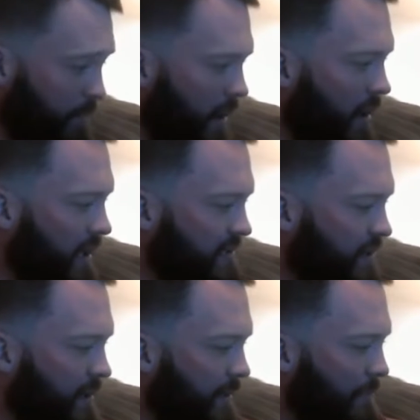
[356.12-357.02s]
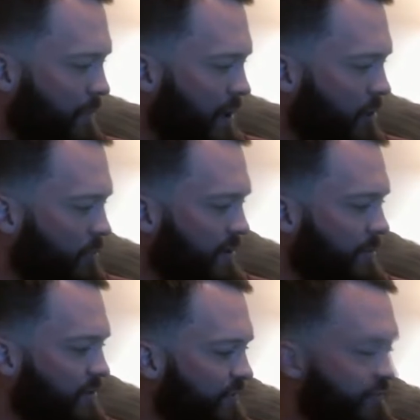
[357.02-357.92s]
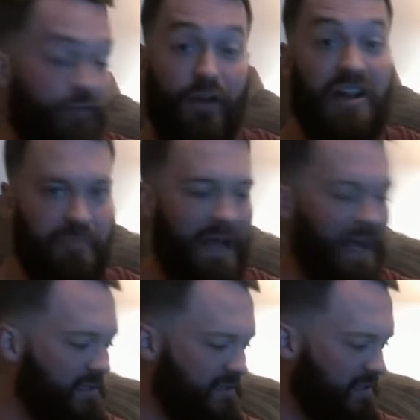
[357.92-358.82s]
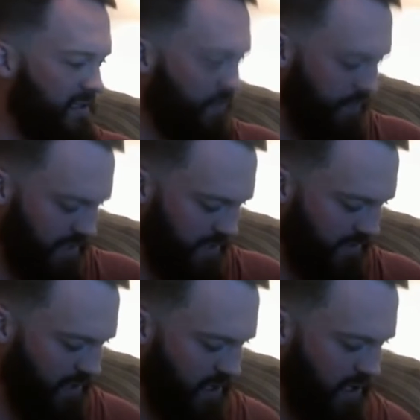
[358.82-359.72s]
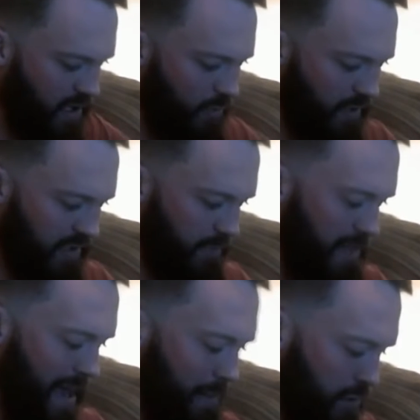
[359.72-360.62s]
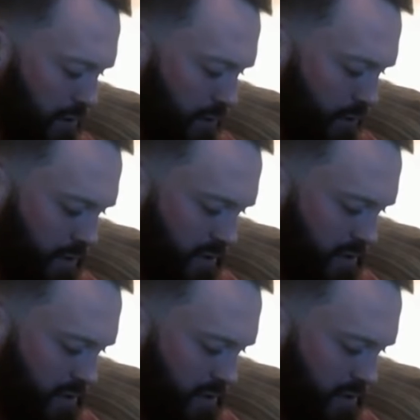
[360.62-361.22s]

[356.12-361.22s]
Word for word: All right, so I, I, I opened up a fresh pack of sleeves for this. We got the matte blue.